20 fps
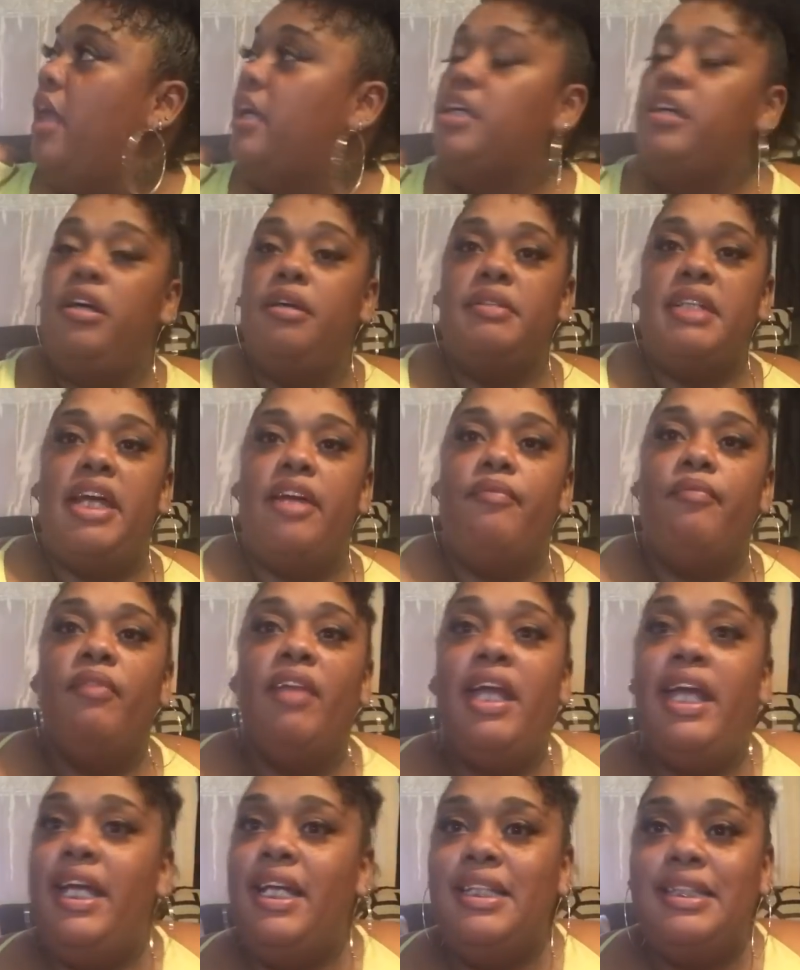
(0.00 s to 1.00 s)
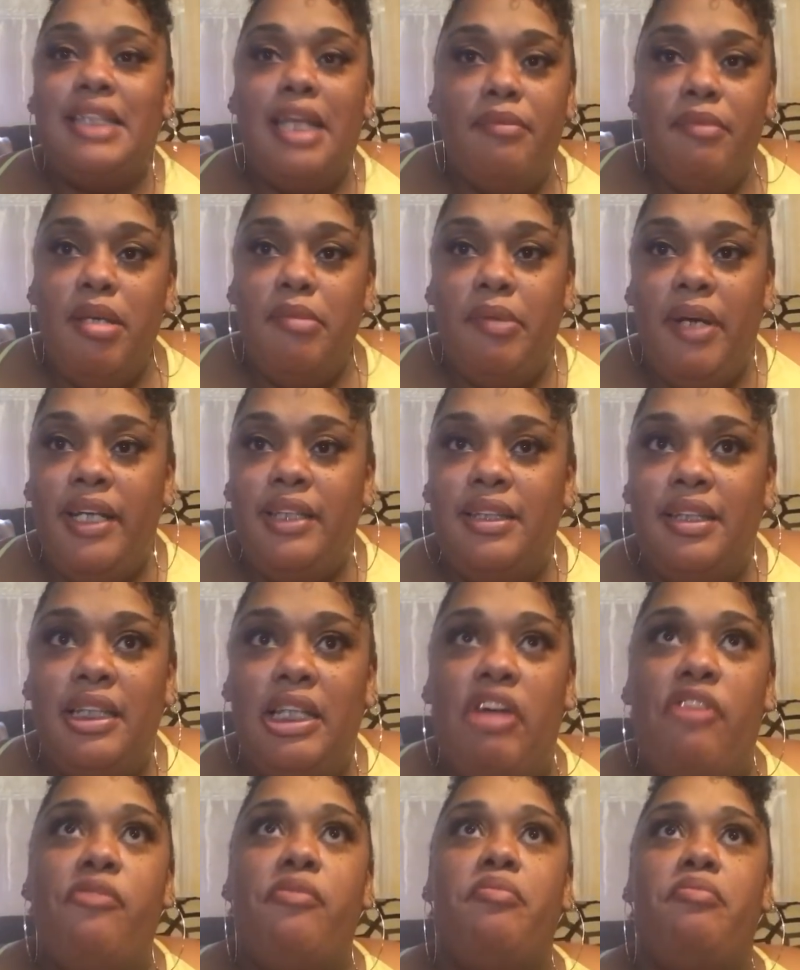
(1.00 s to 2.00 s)
you know what I'm saying? He didn't slam on the brakes or
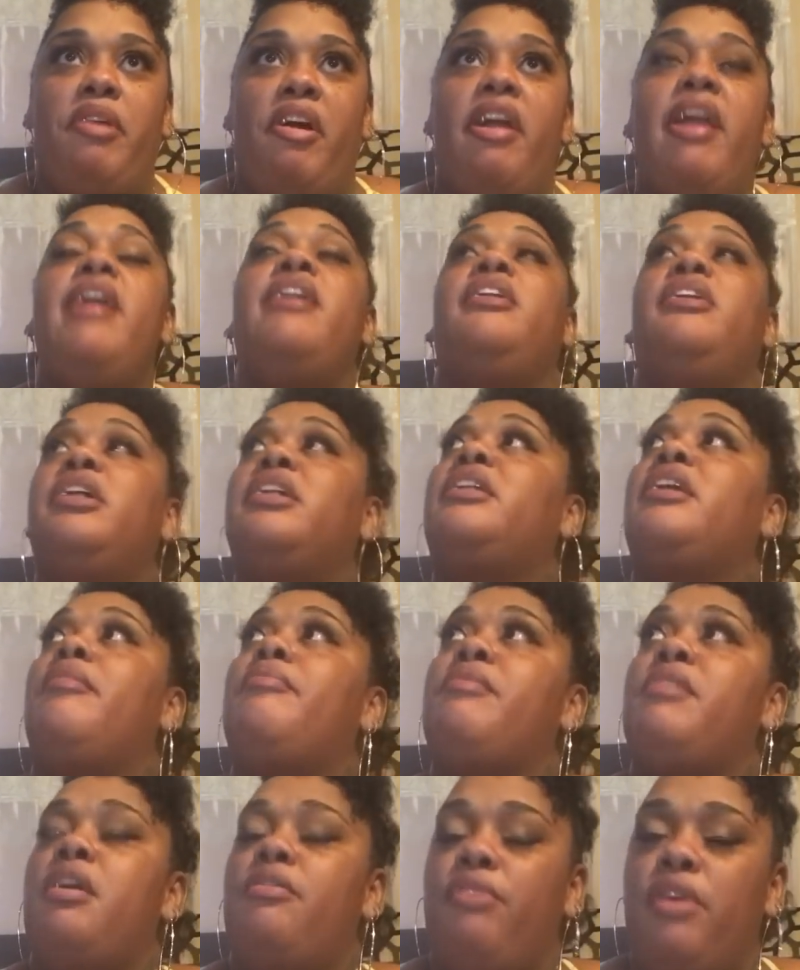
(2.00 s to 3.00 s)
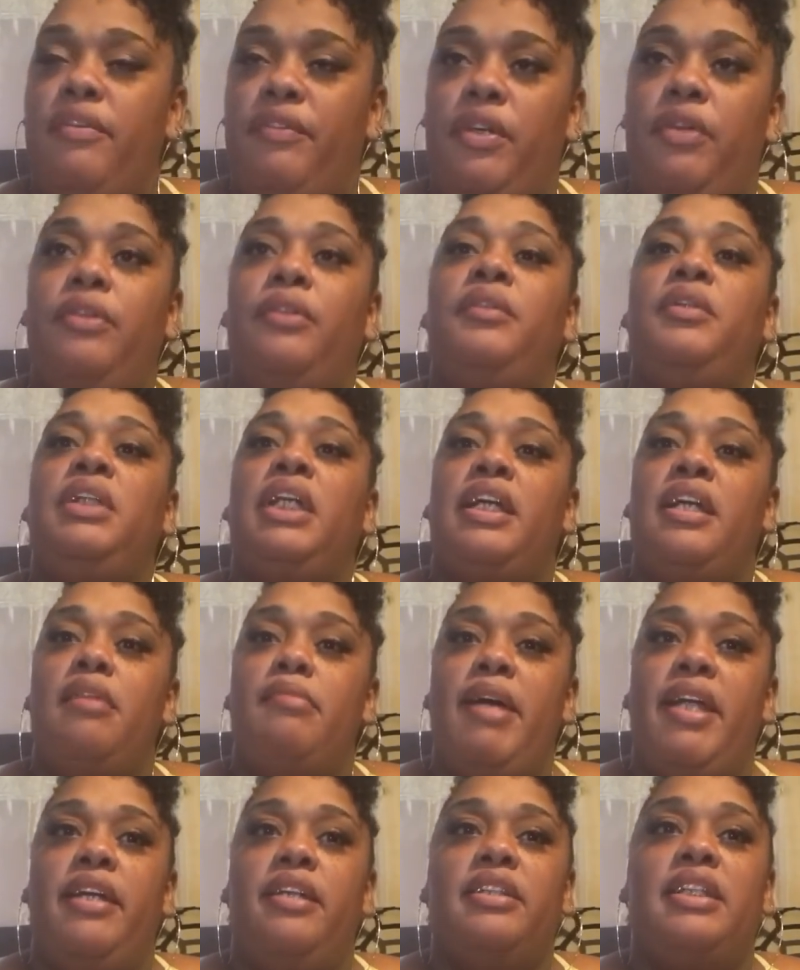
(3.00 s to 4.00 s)
nothing, but he looked up in the rearview and
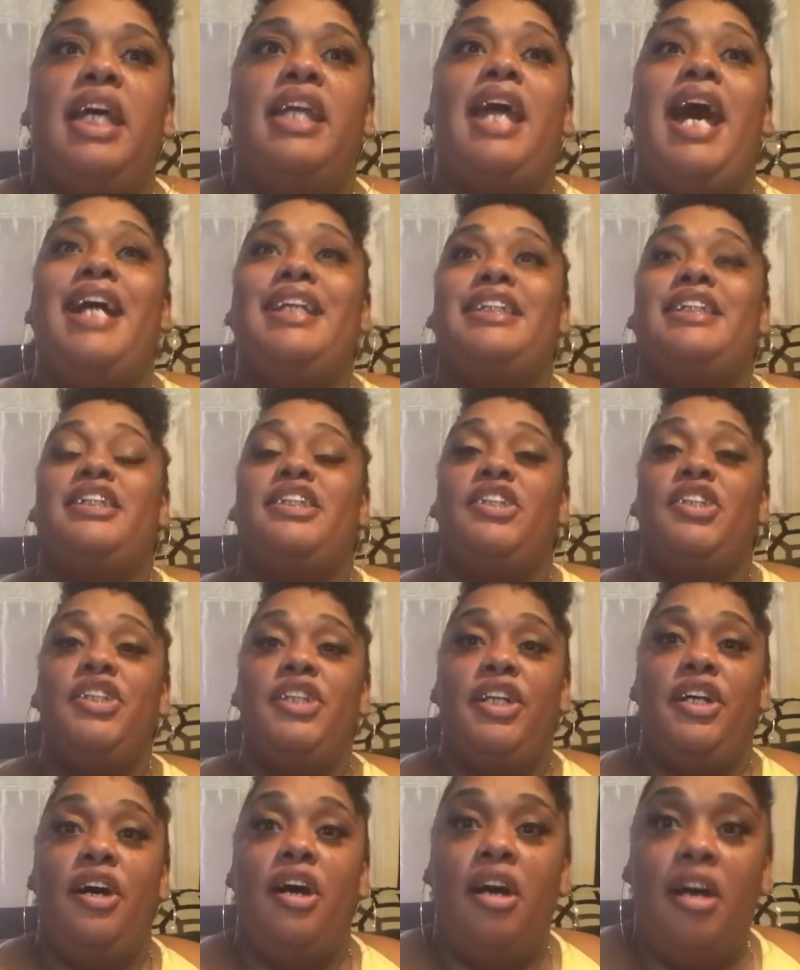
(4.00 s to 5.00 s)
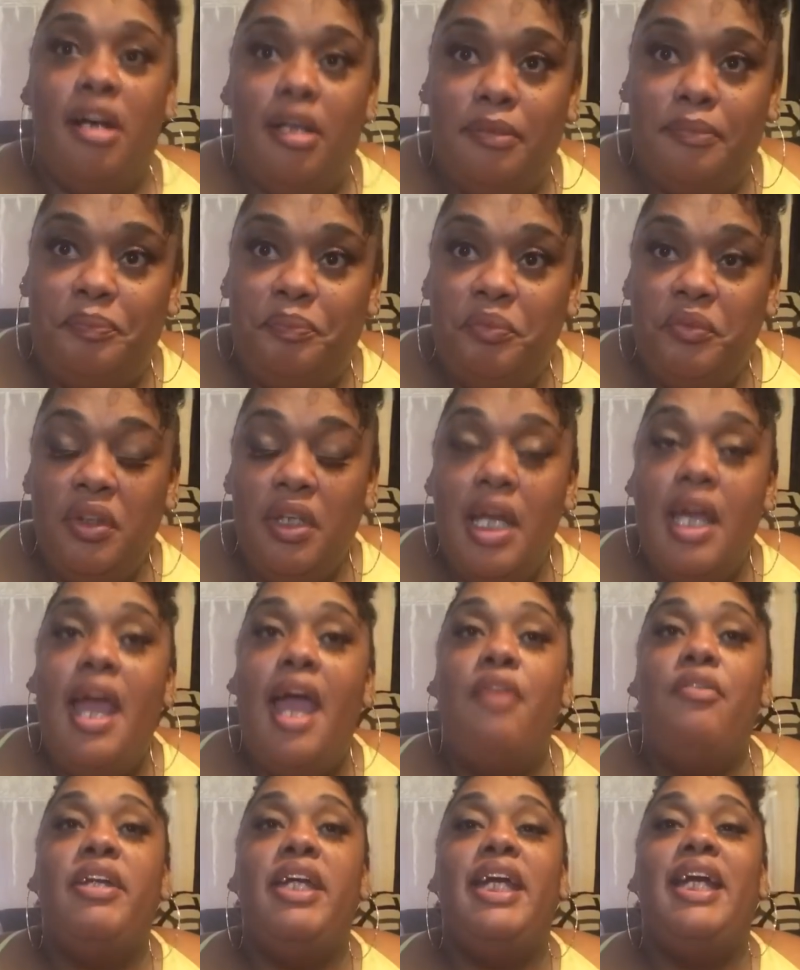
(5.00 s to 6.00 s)
everybody else. And I stood up.
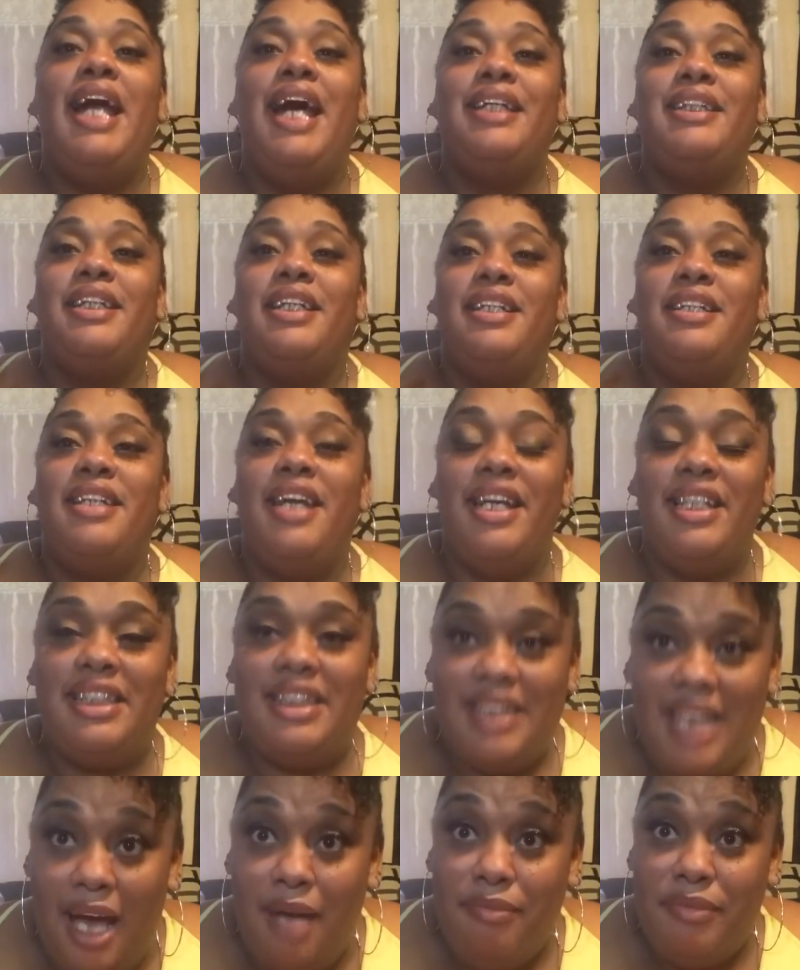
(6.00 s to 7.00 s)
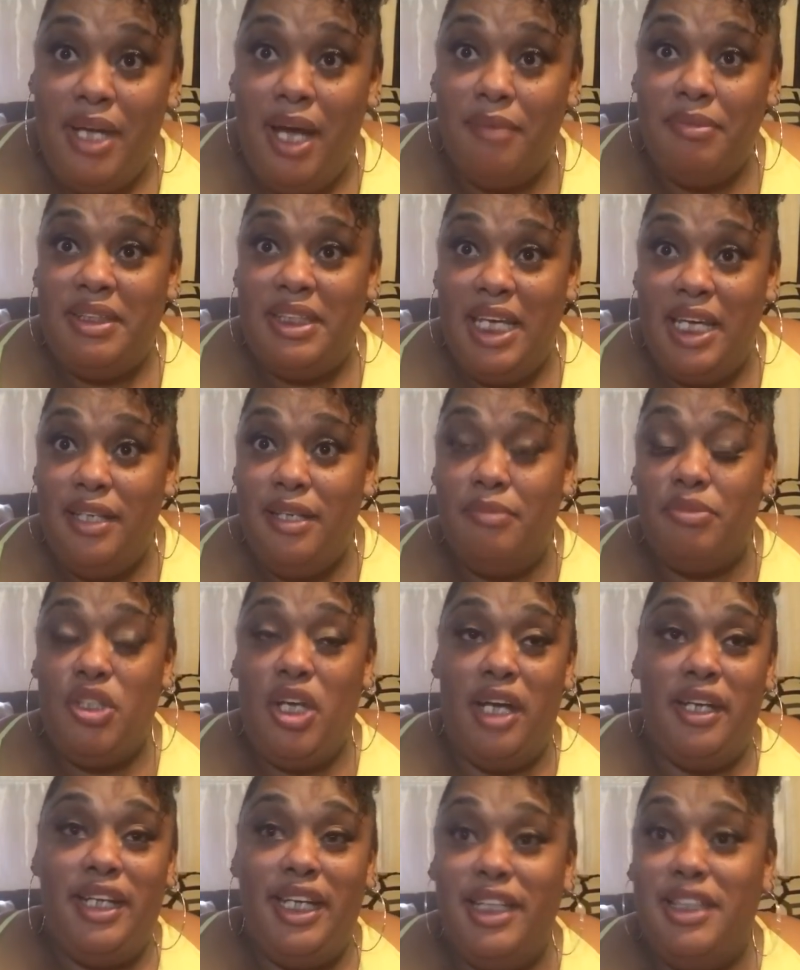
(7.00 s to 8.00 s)
And when he got to the next stop, now I'm standing up
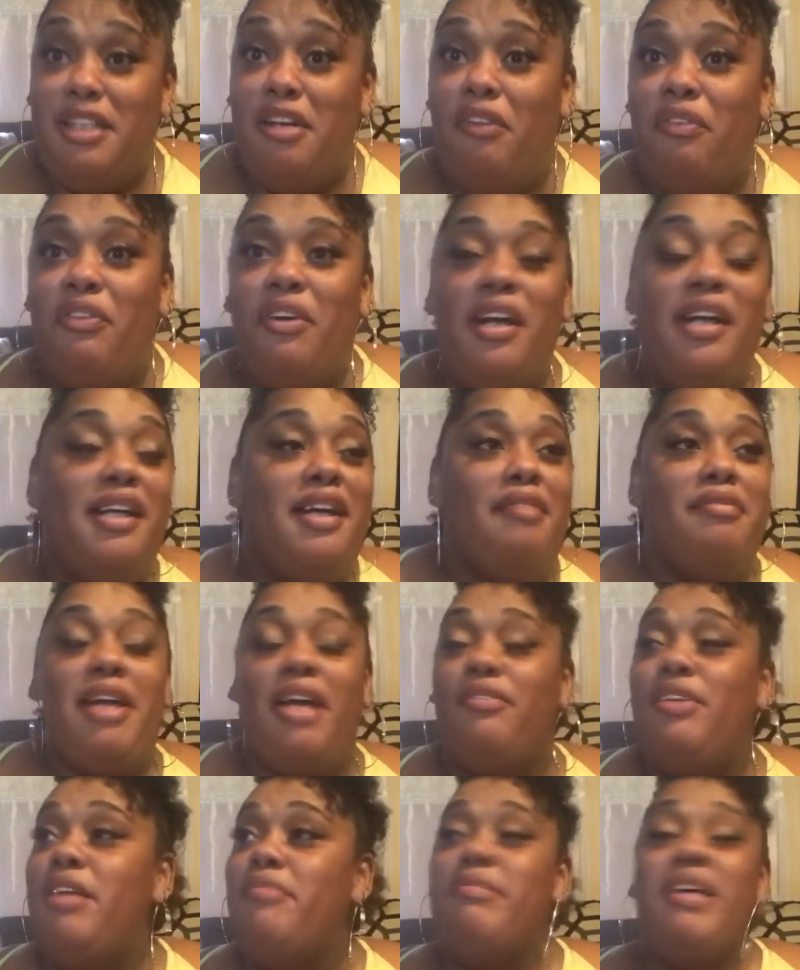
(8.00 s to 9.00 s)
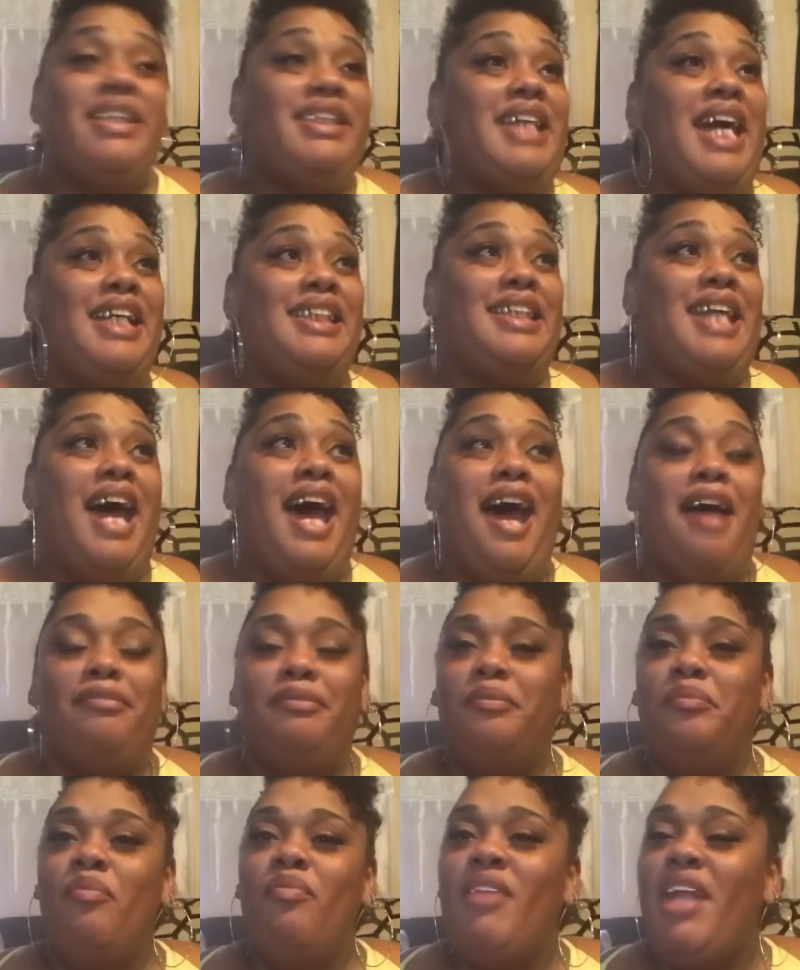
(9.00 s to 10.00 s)
trying to get to the front. I'm like, we missed our
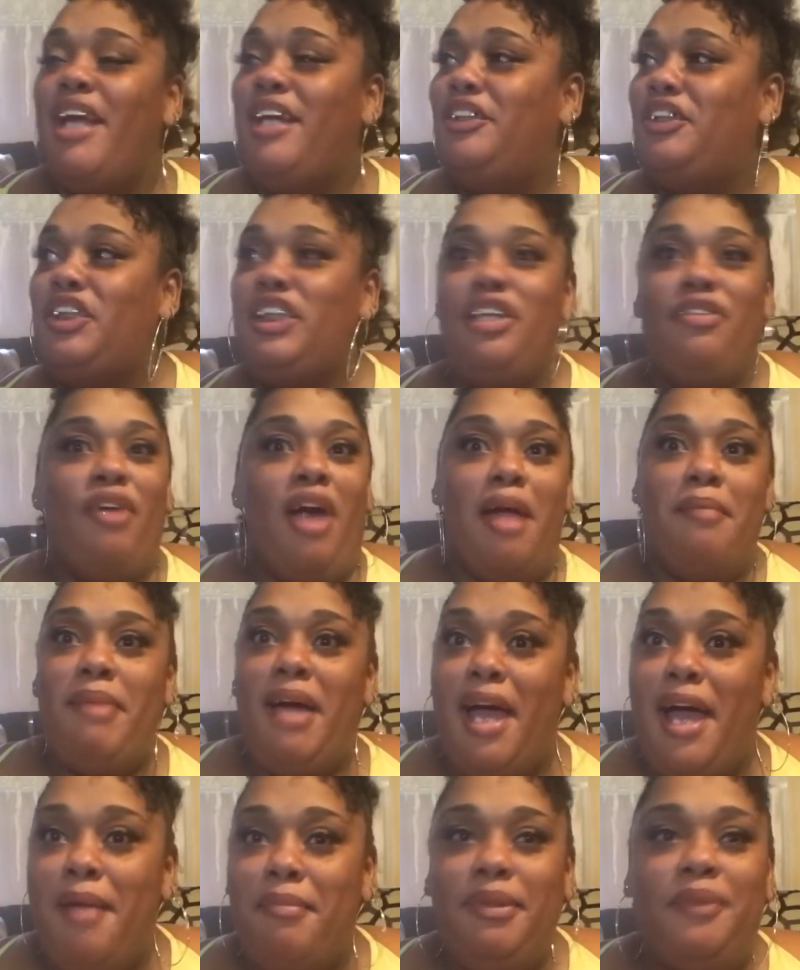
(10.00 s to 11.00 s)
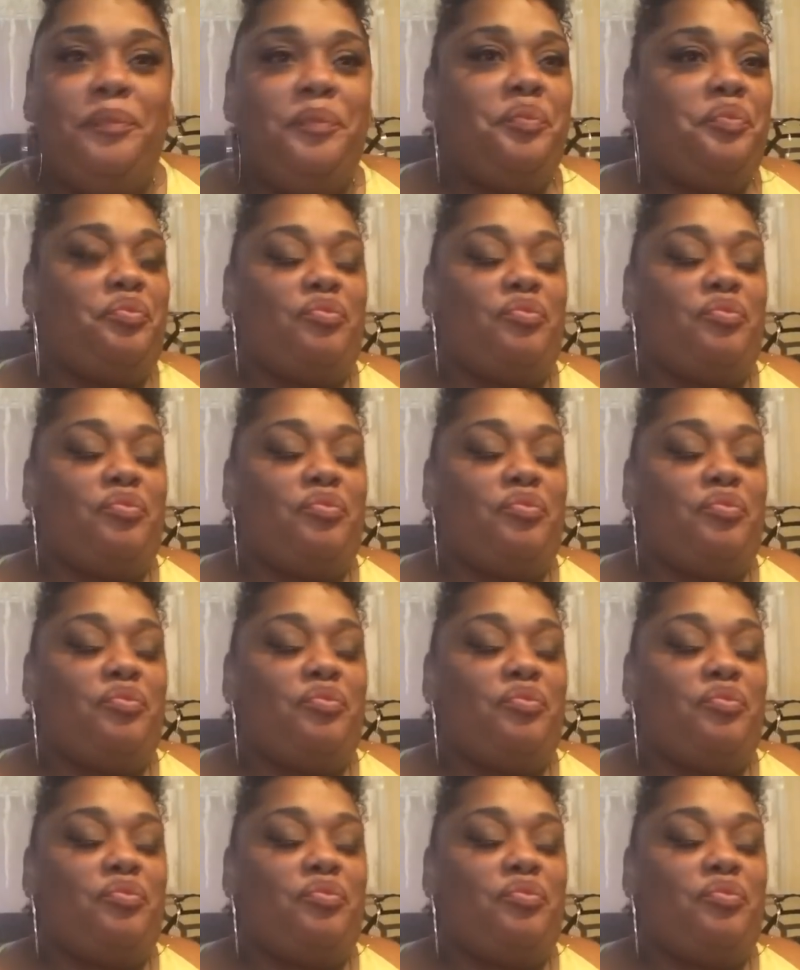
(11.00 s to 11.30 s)
stop. And she right behind me.